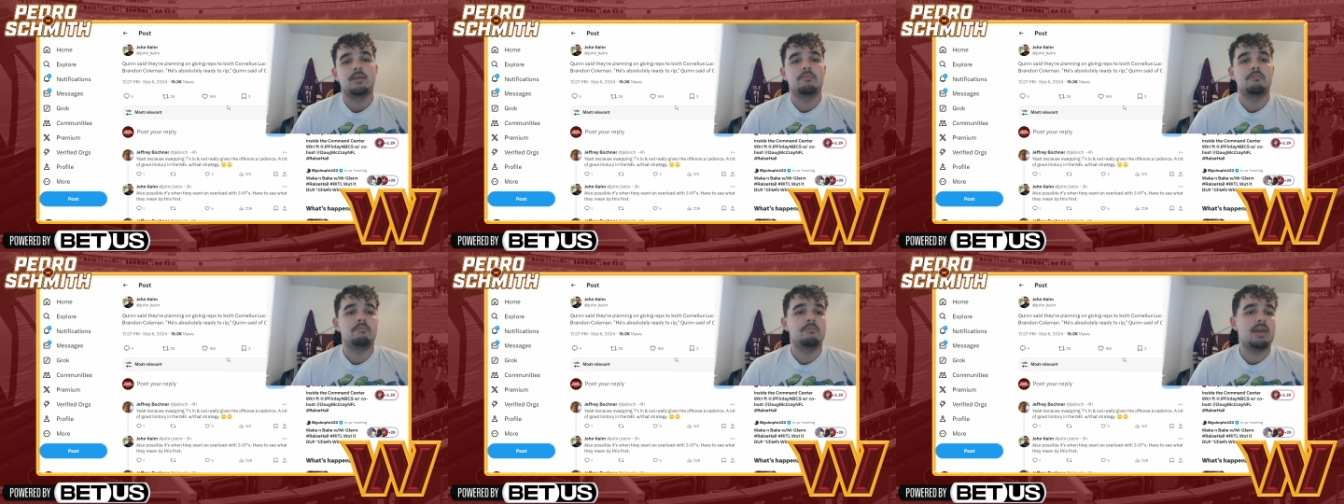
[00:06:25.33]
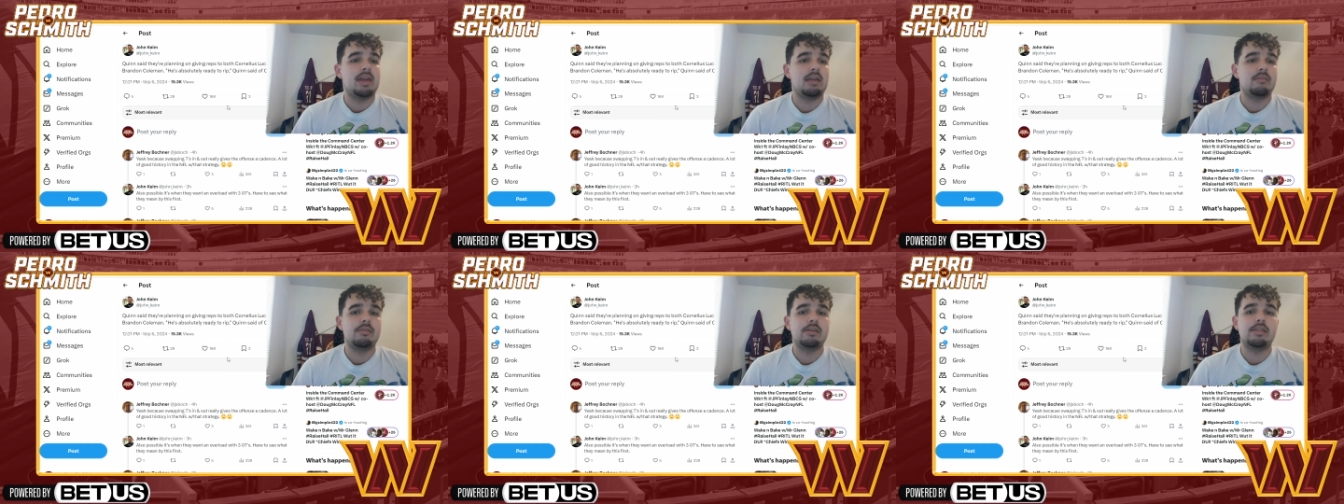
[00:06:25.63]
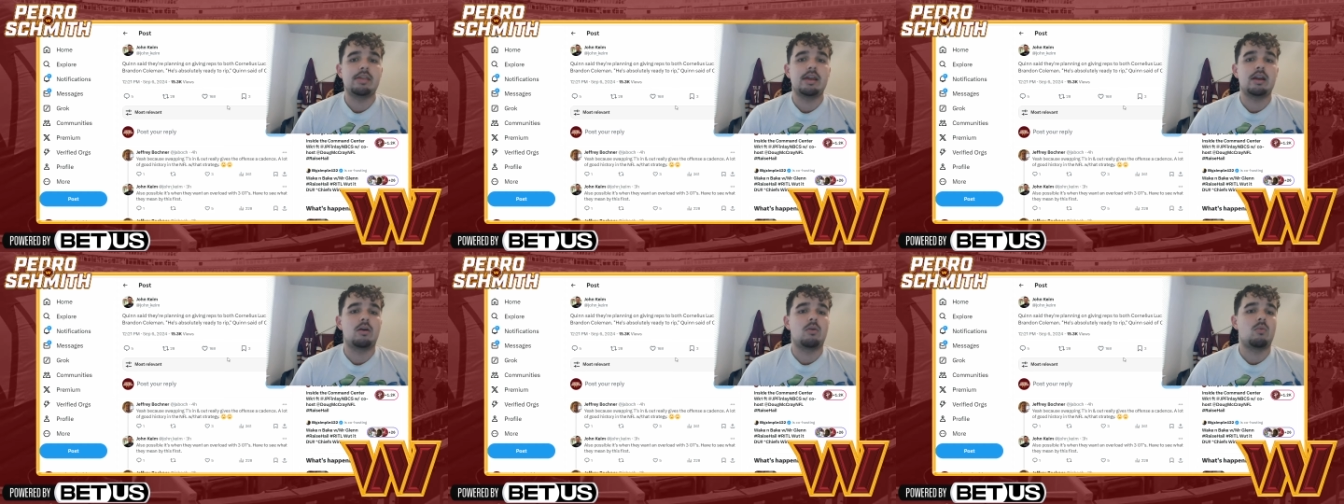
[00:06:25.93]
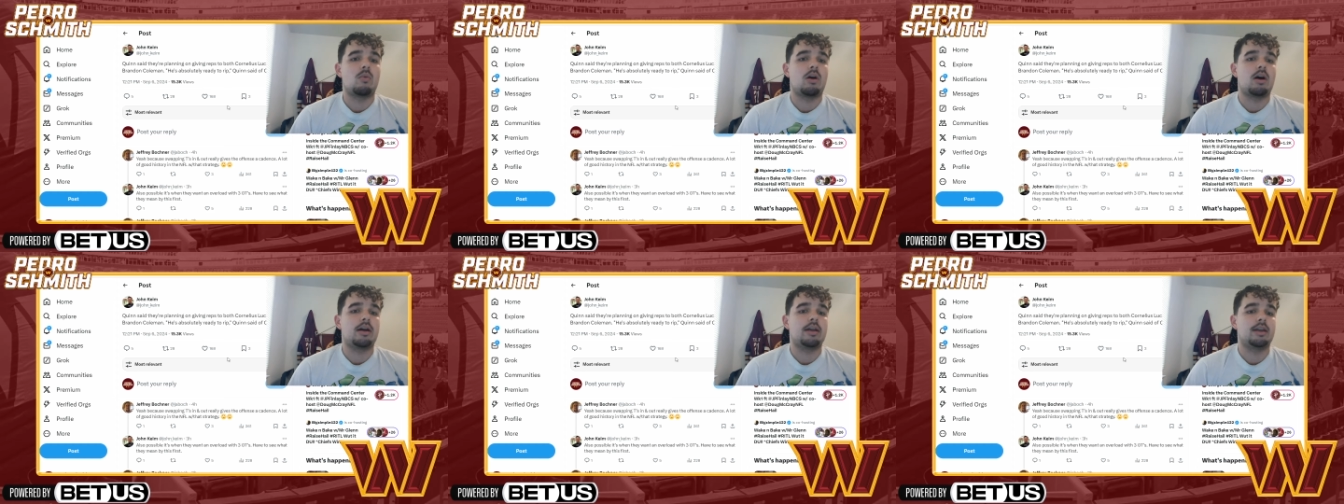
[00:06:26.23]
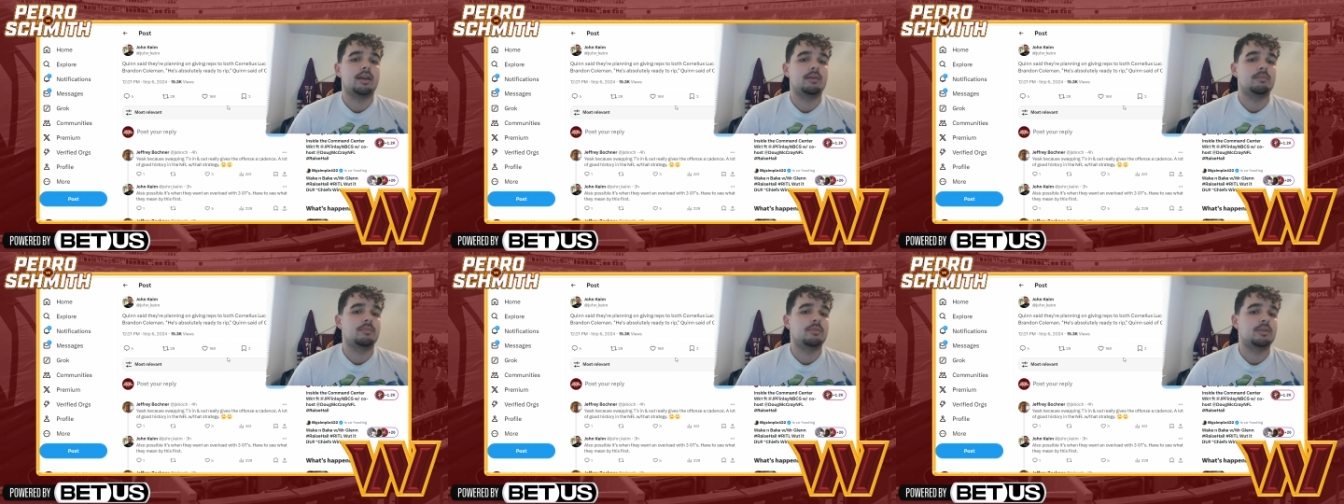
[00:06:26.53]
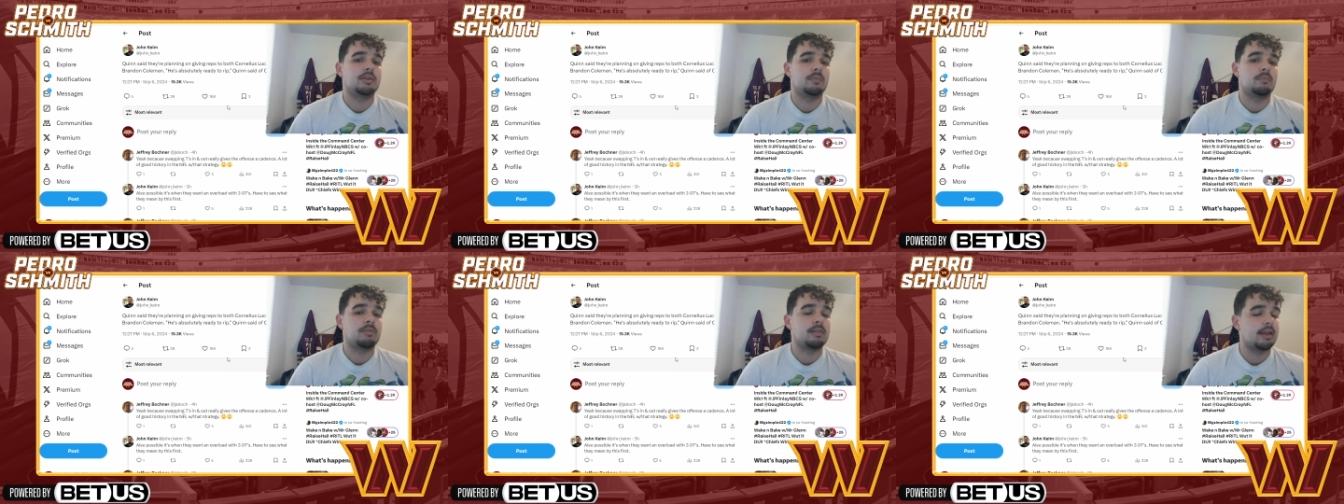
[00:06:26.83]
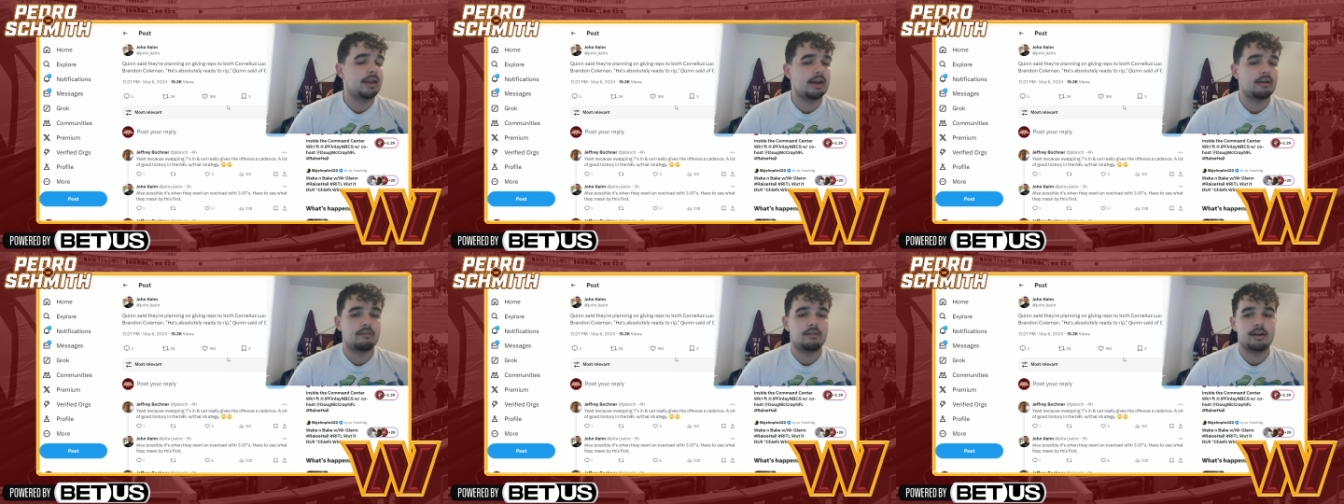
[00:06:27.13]
Maybe they don't want him to
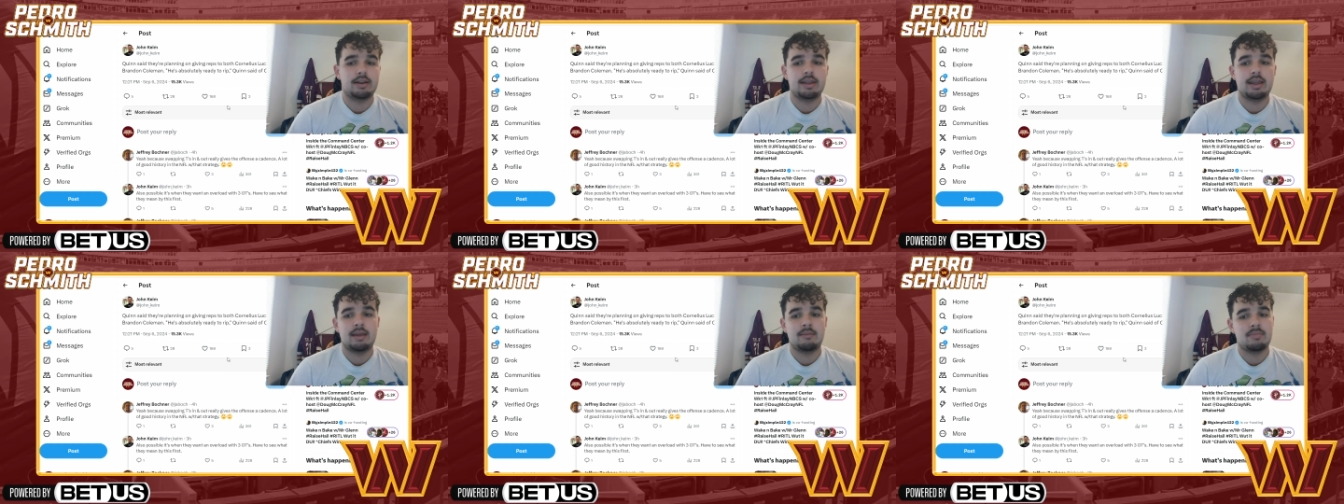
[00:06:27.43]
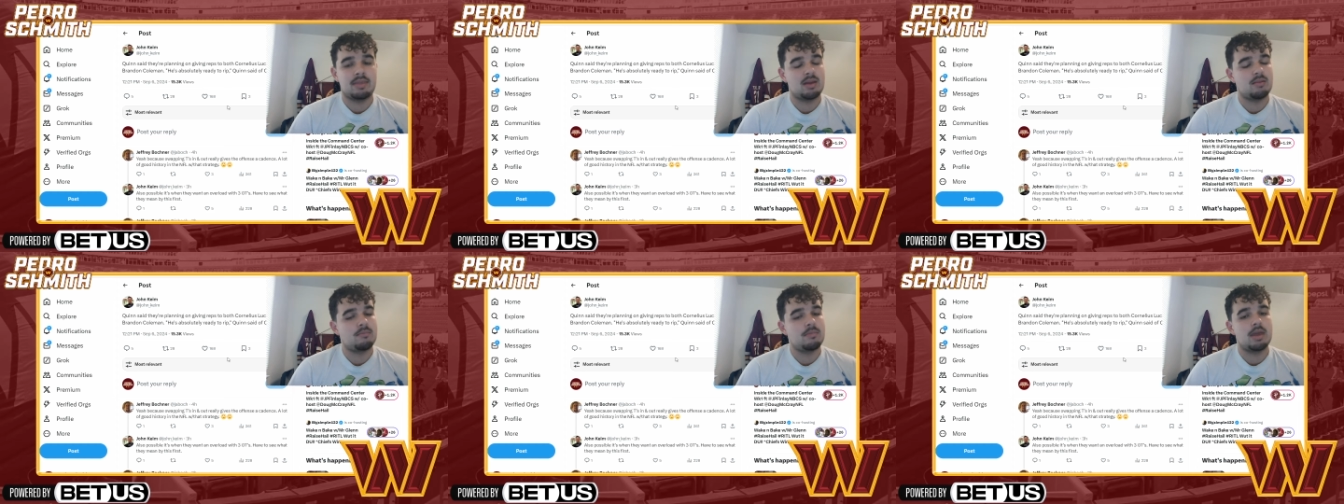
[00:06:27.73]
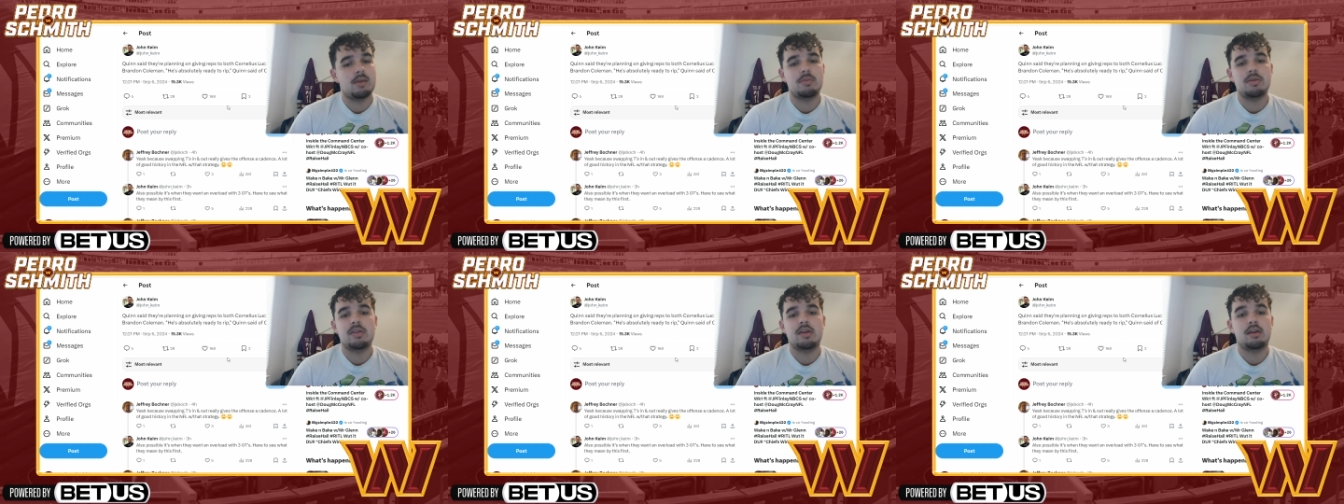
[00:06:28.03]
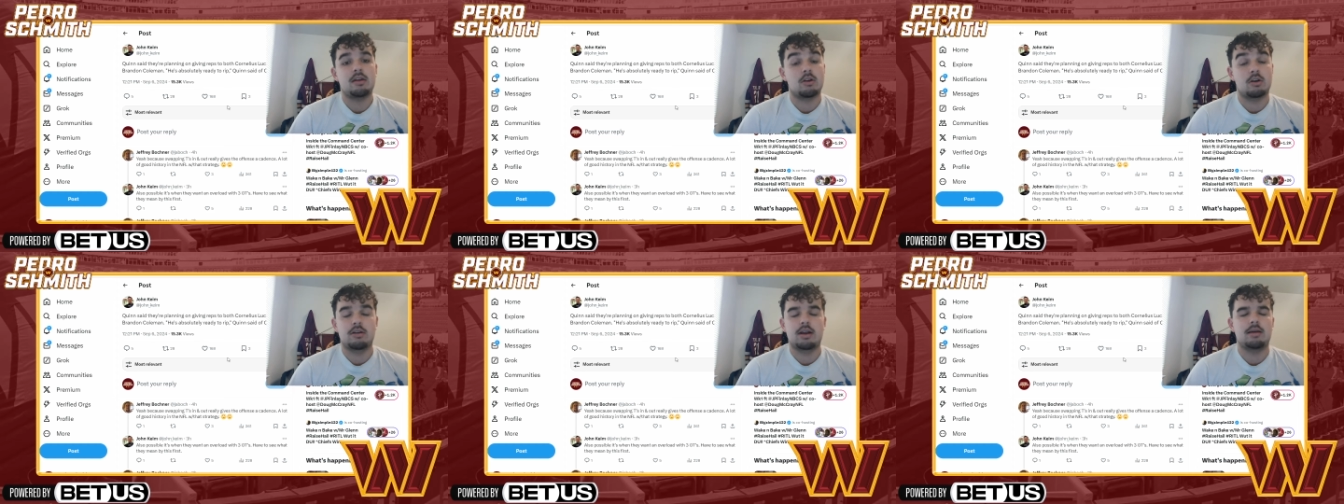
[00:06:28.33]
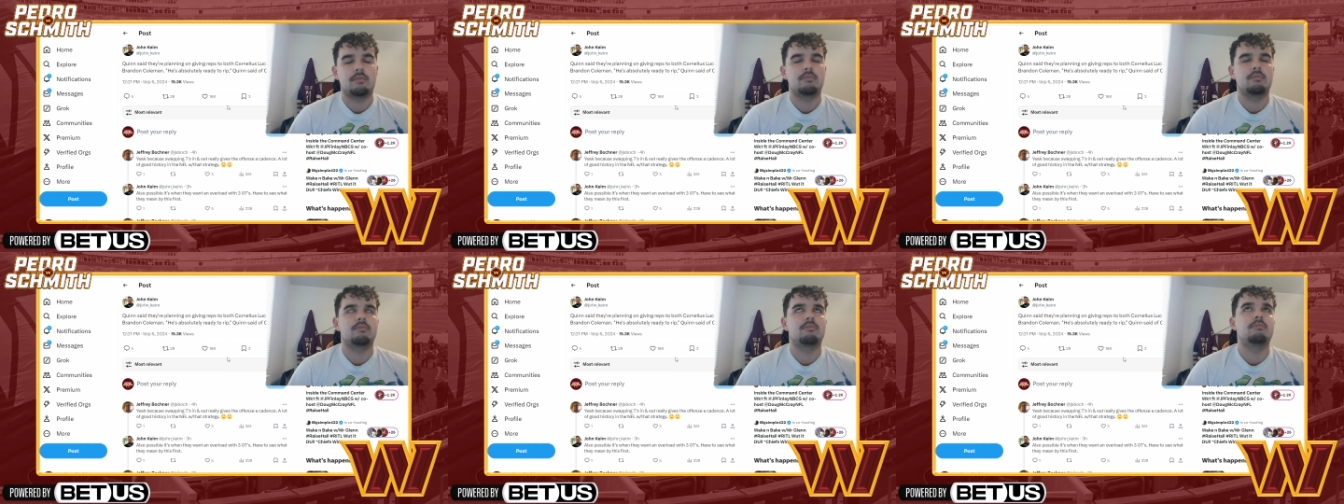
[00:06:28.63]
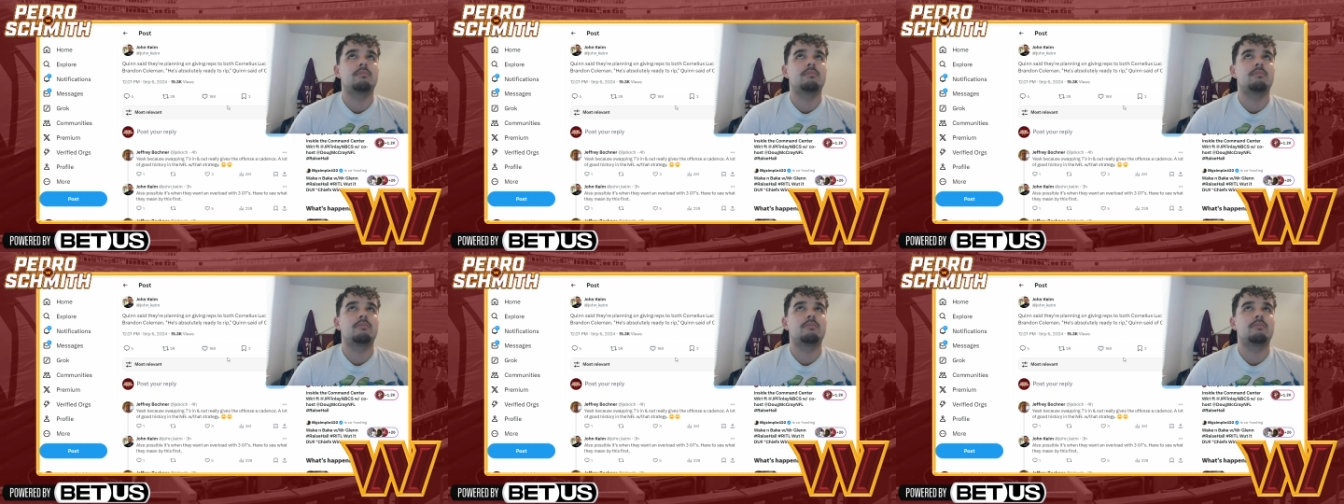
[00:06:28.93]
play every game. They maybe they or not.